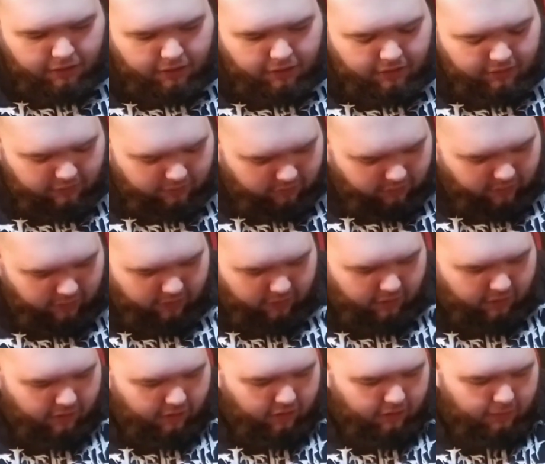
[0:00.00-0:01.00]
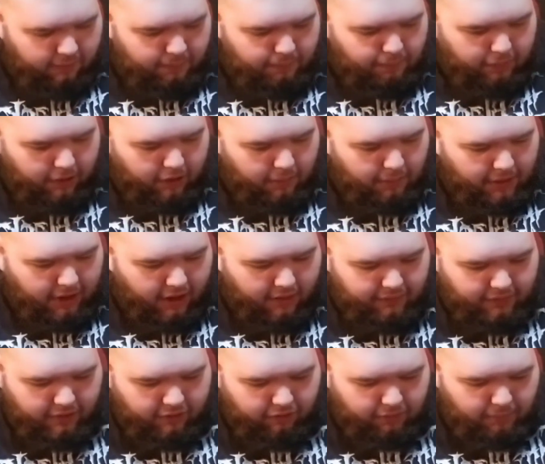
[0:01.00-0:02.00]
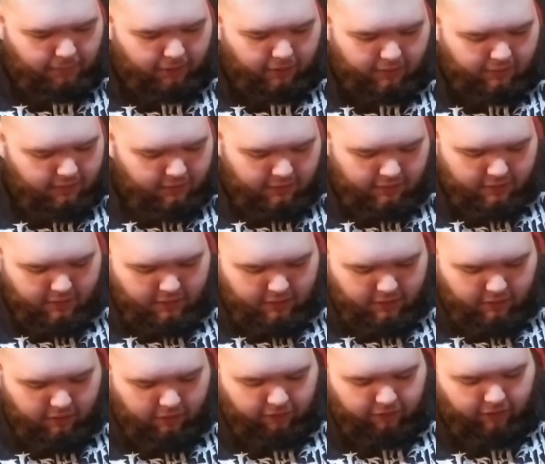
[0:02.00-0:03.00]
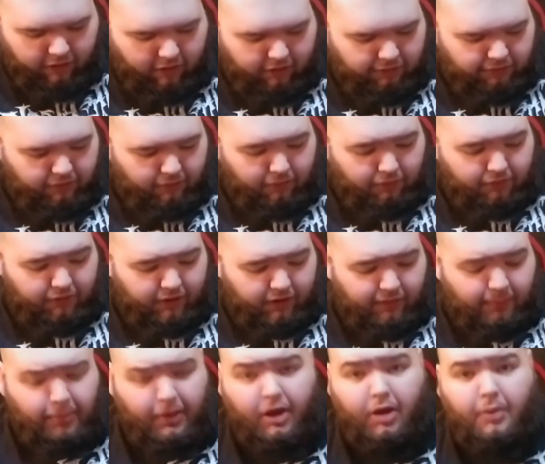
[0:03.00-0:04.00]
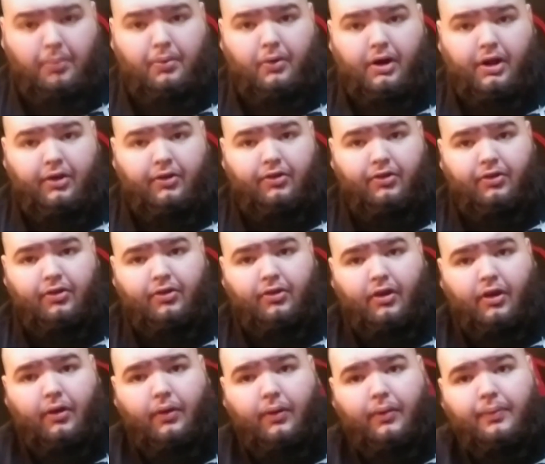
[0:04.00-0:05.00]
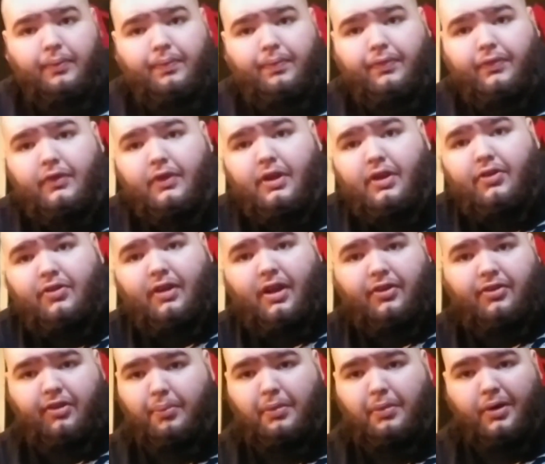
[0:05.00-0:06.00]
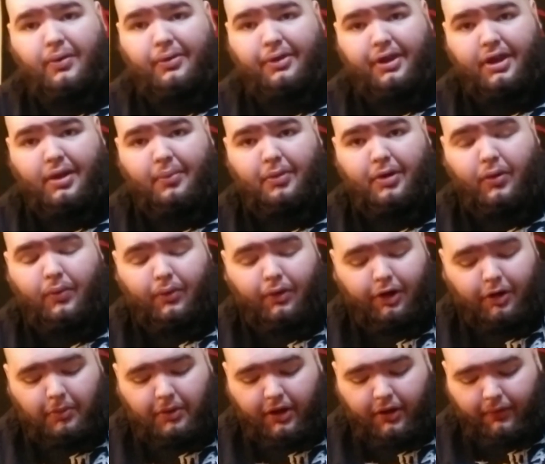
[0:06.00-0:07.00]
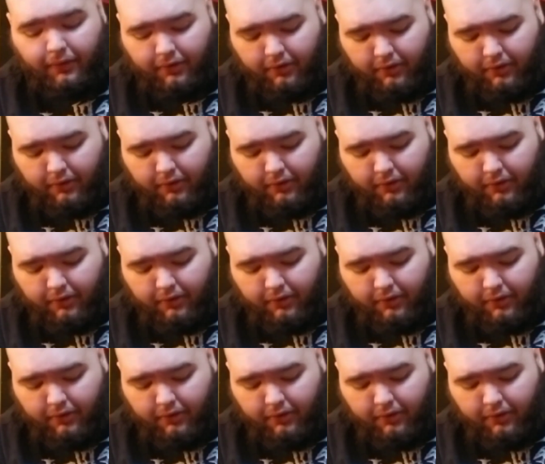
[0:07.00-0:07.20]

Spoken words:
inside the pickup cavities, but this thing also doesn't have pickup rings, so it's not something I'm going to worry about.